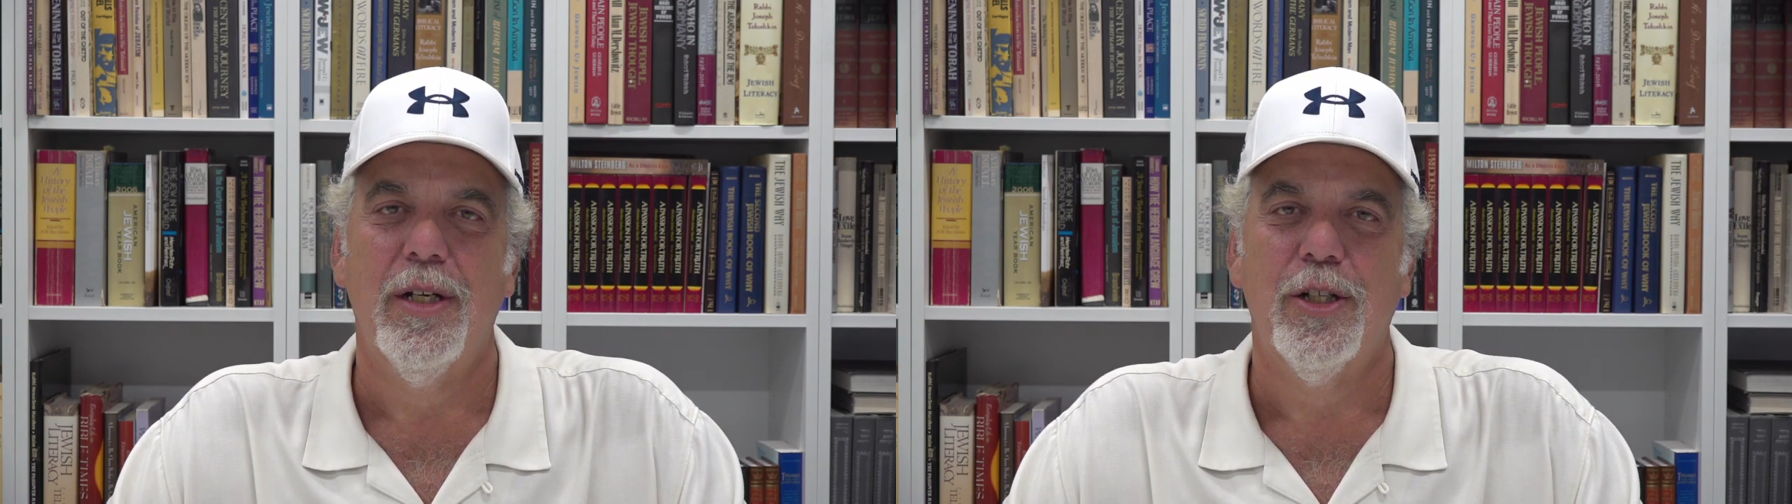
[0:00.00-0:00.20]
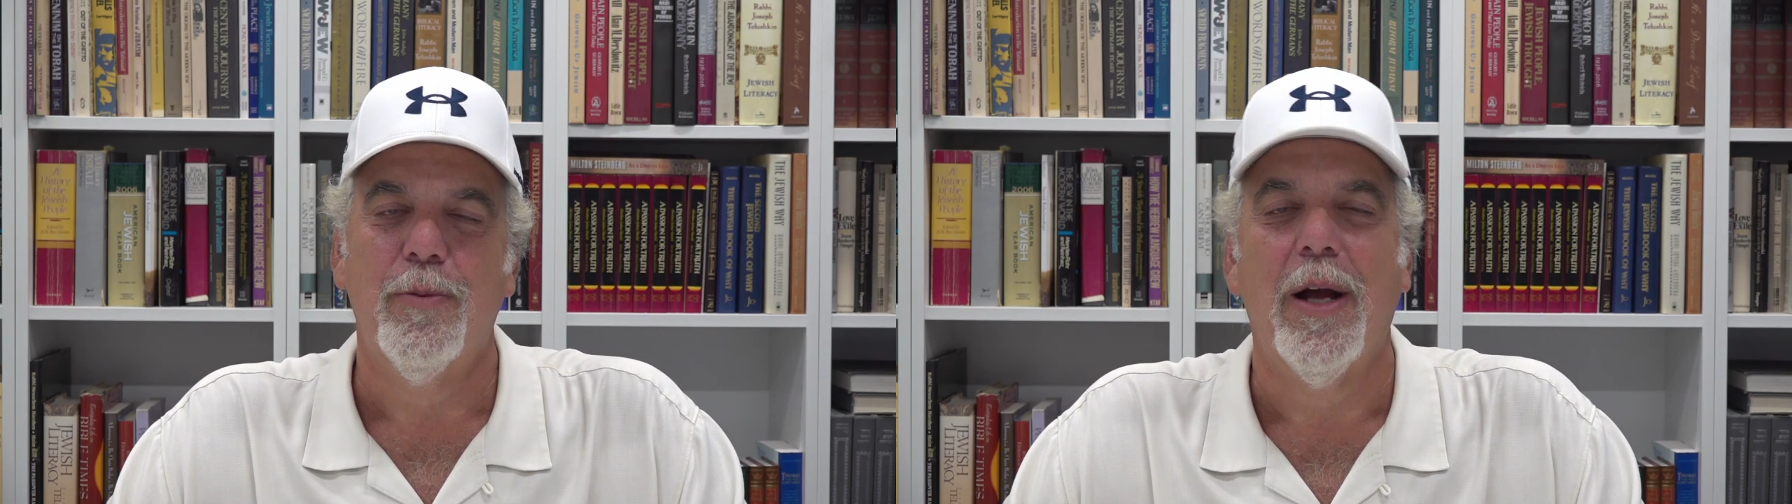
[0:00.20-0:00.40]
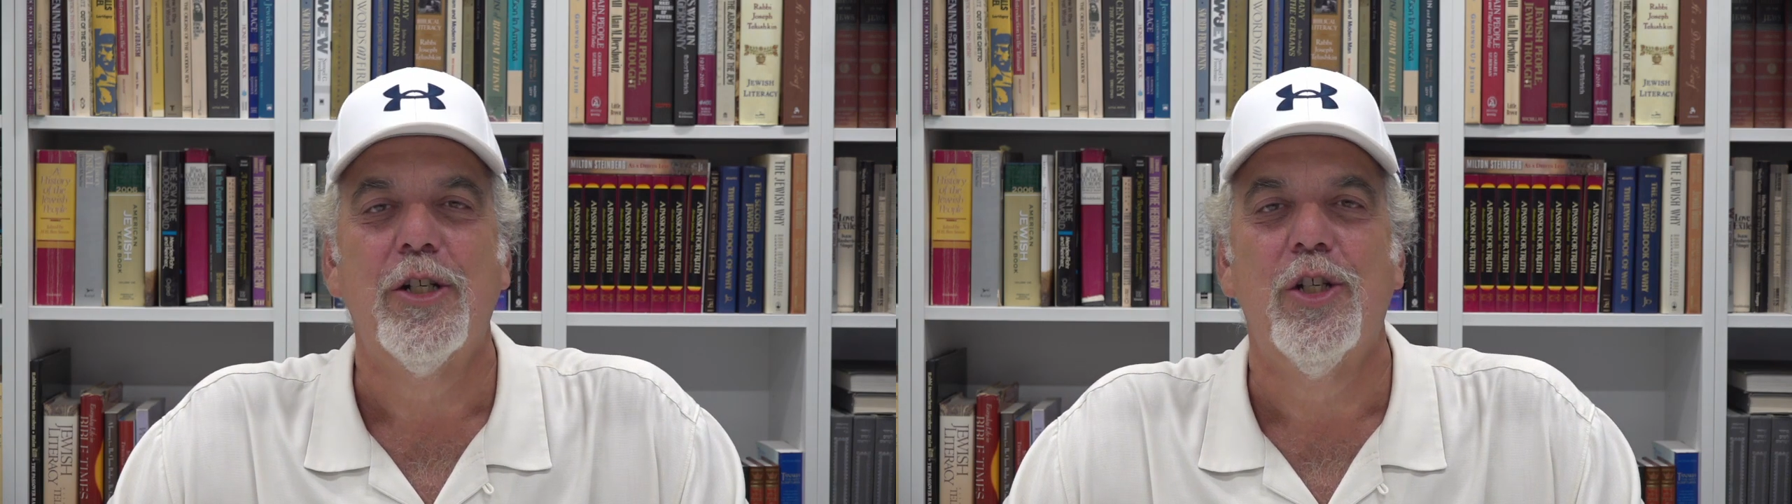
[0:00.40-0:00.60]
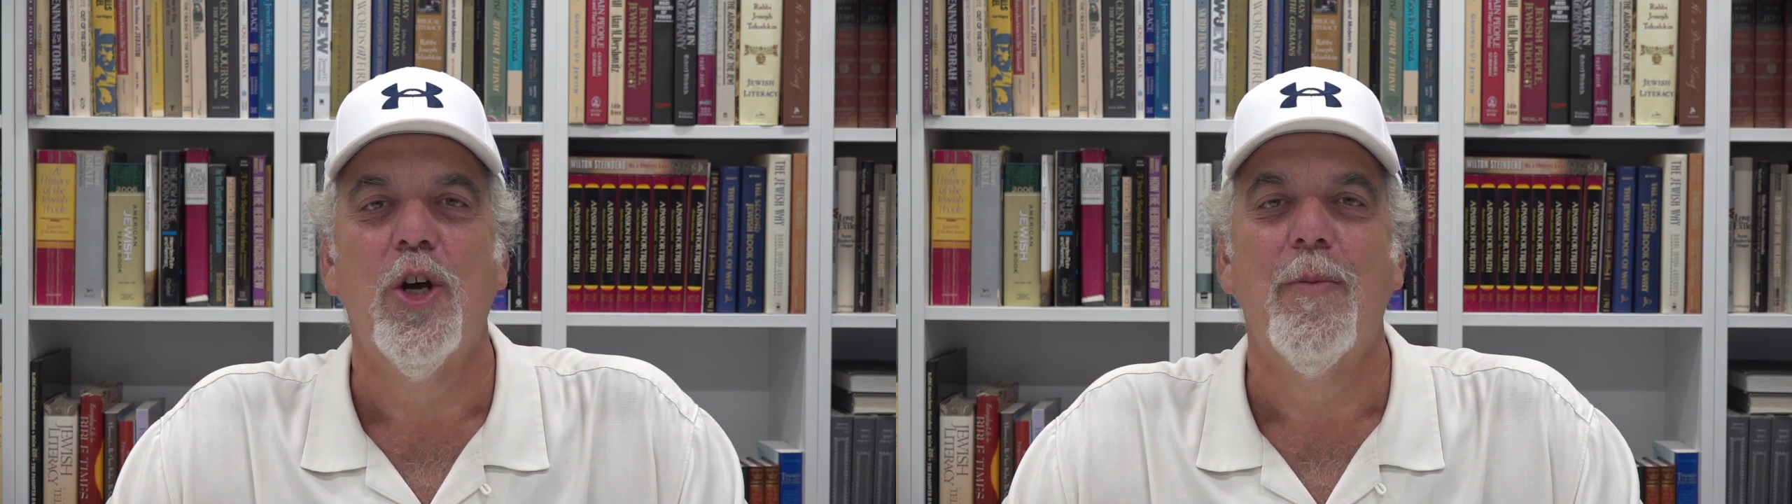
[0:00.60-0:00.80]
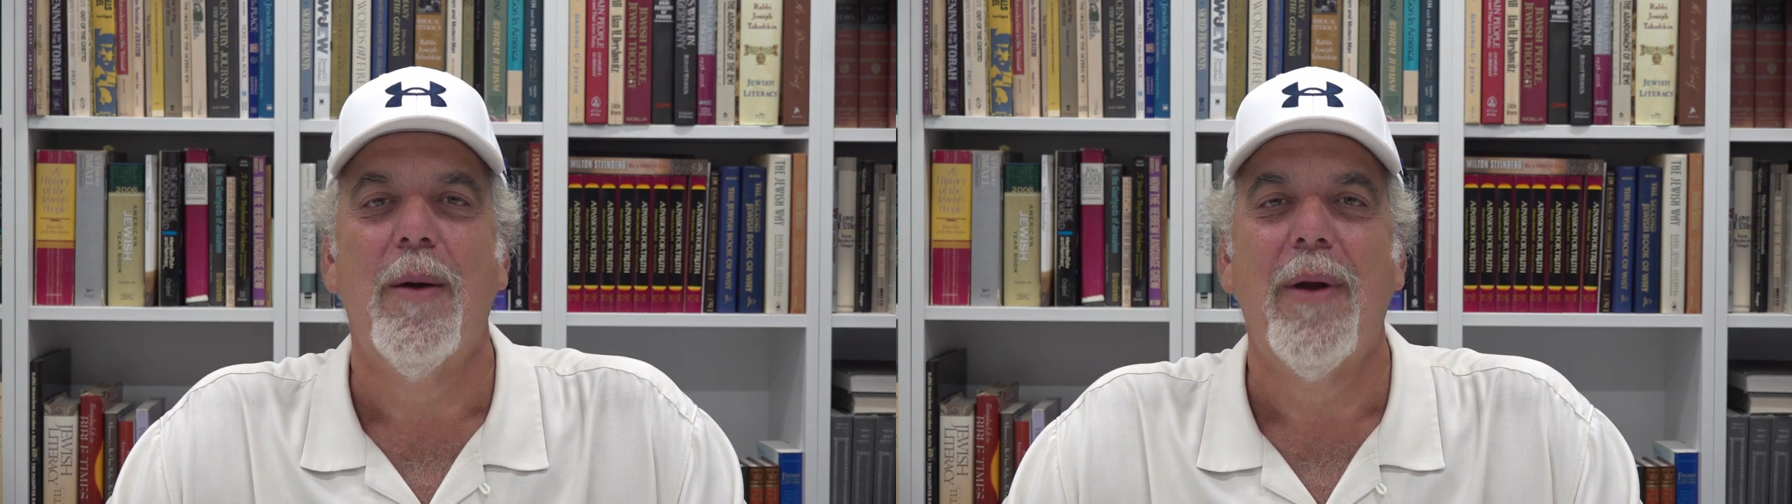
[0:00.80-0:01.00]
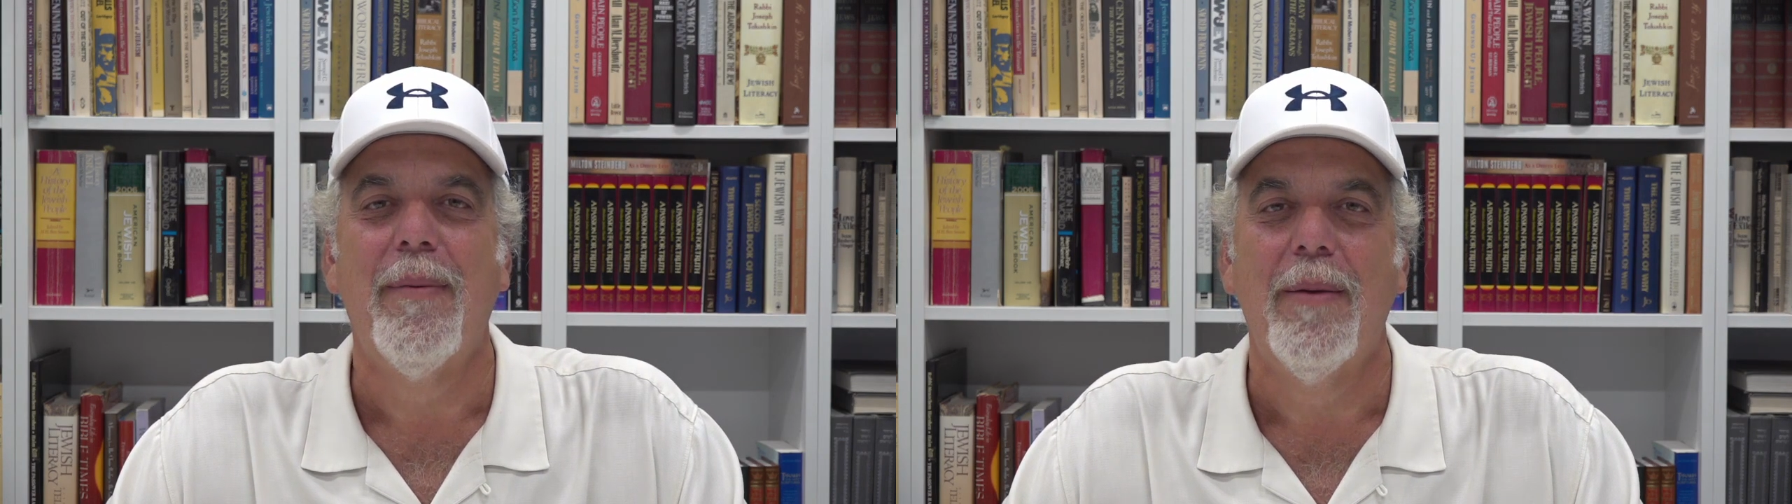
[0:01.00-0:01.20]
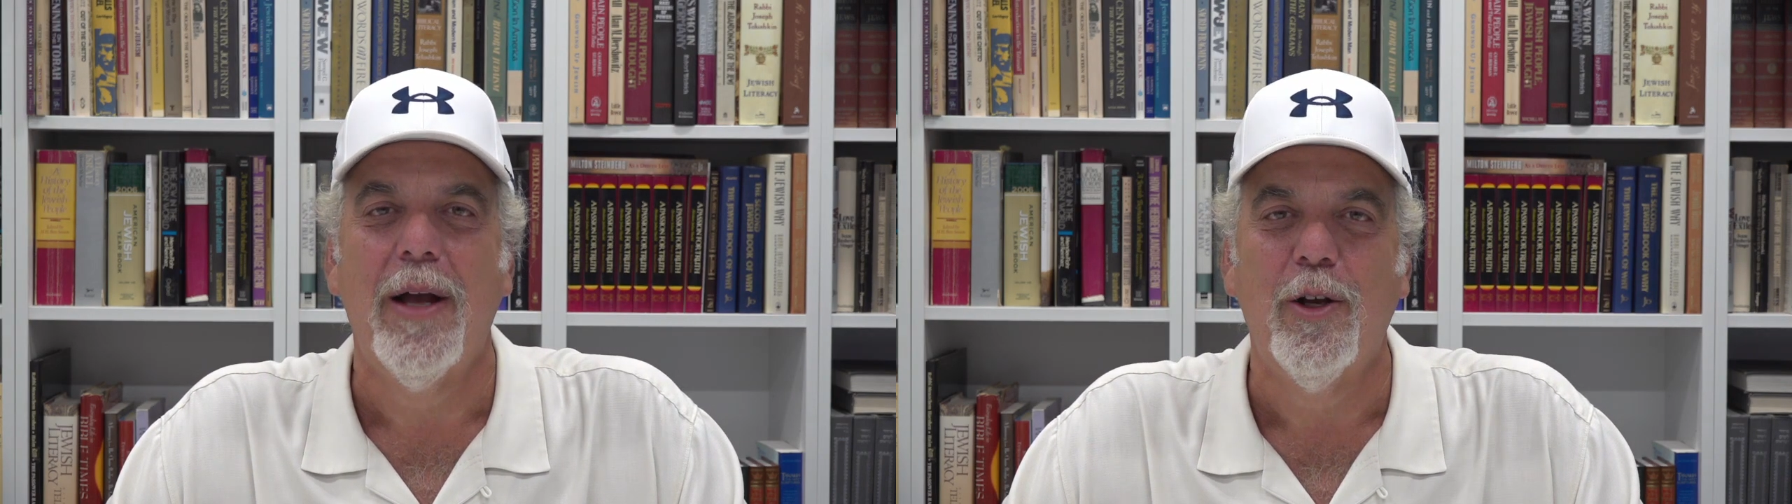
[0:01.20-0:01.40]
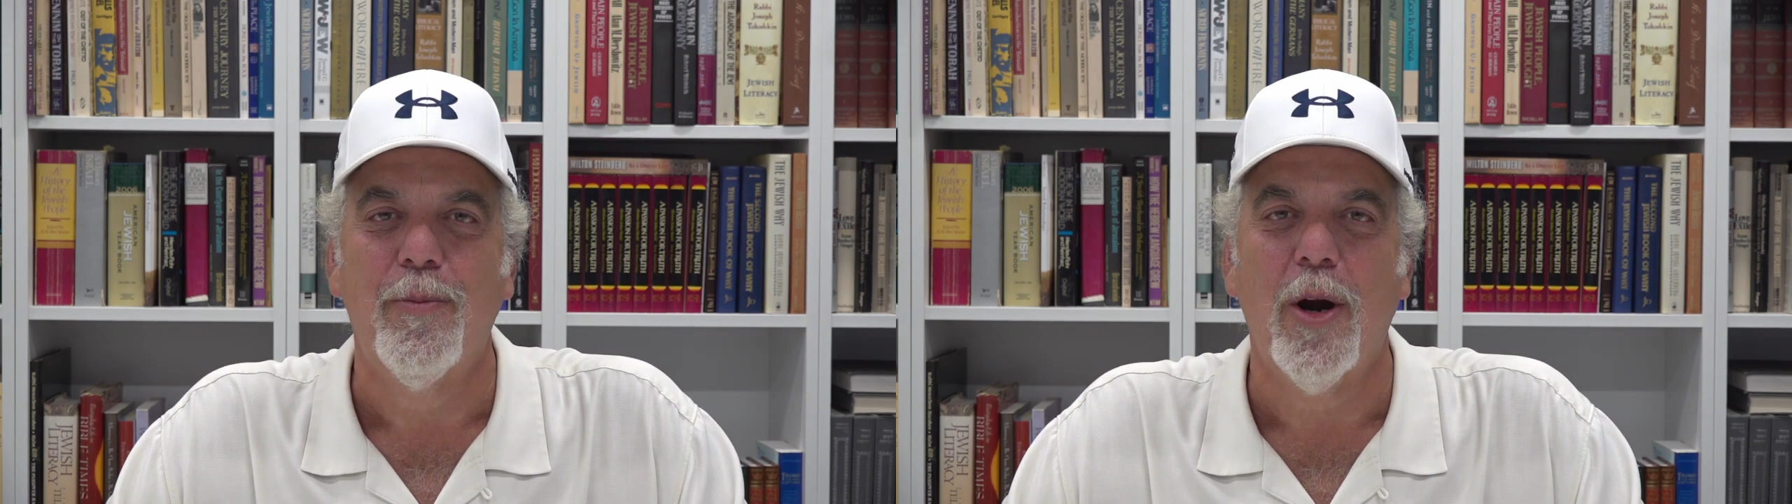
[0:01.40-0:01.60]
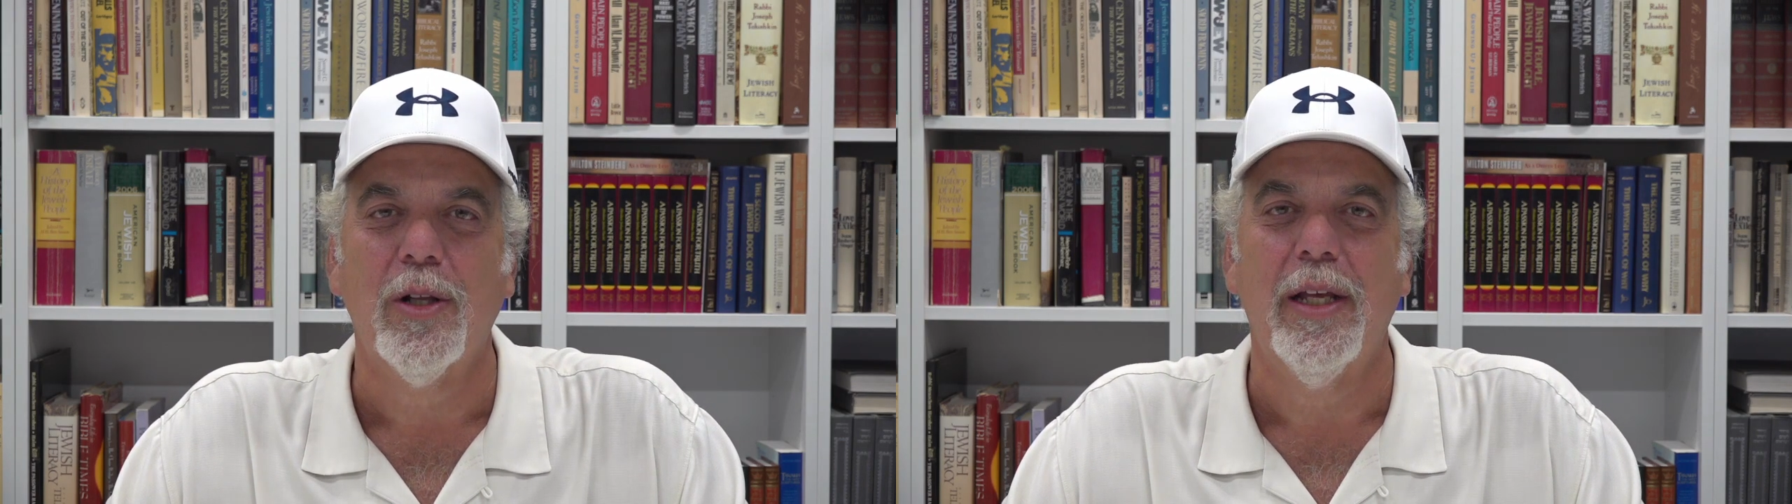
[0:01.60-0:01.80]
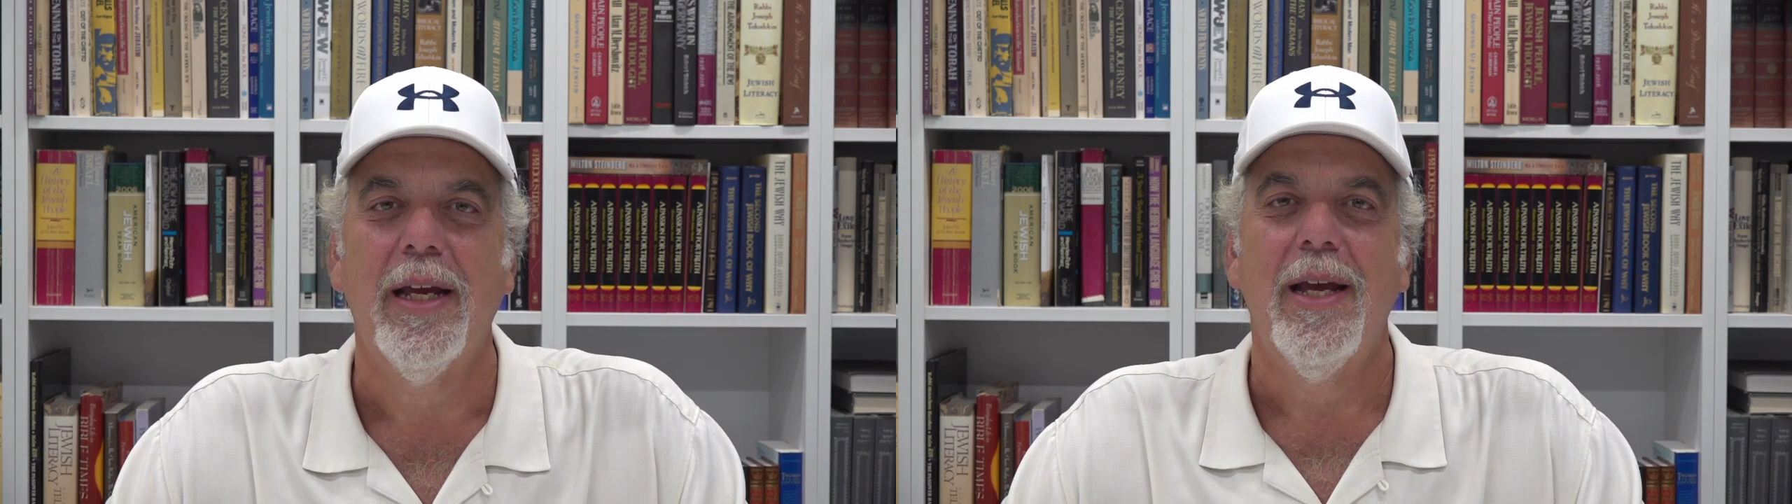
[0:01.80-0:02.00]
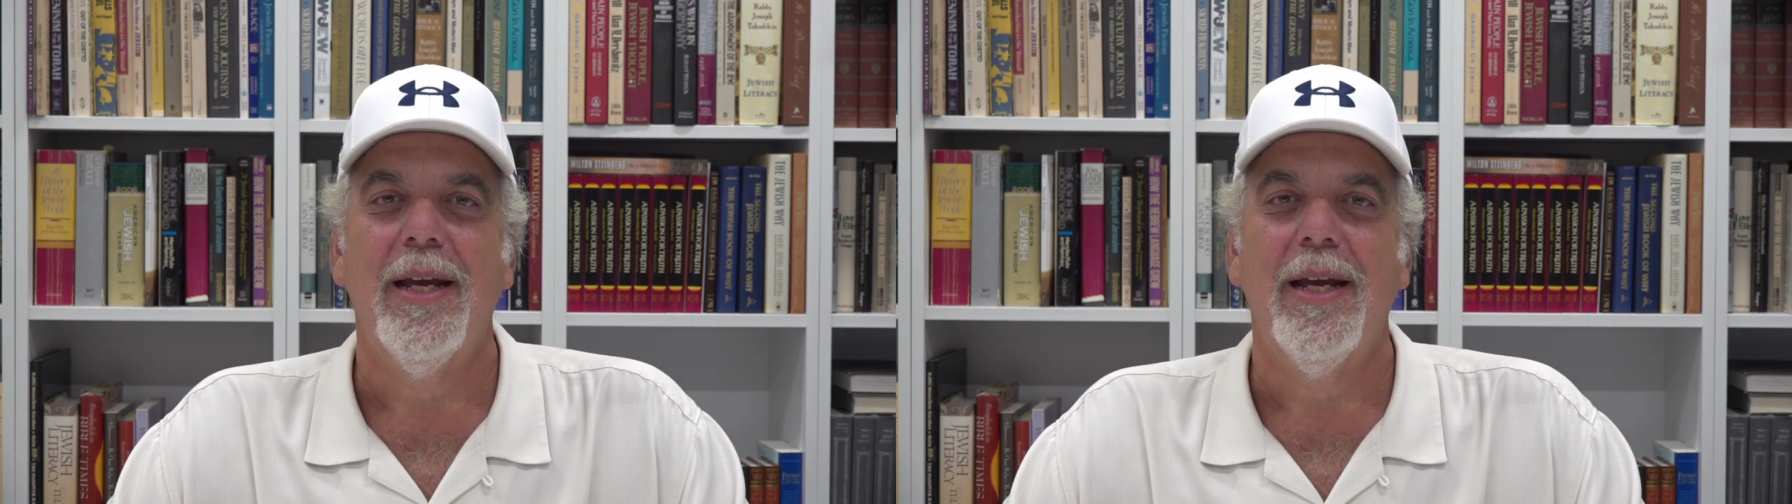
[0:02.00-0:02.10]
Shabbat Shalom, I'm Rabbi Michael Barclay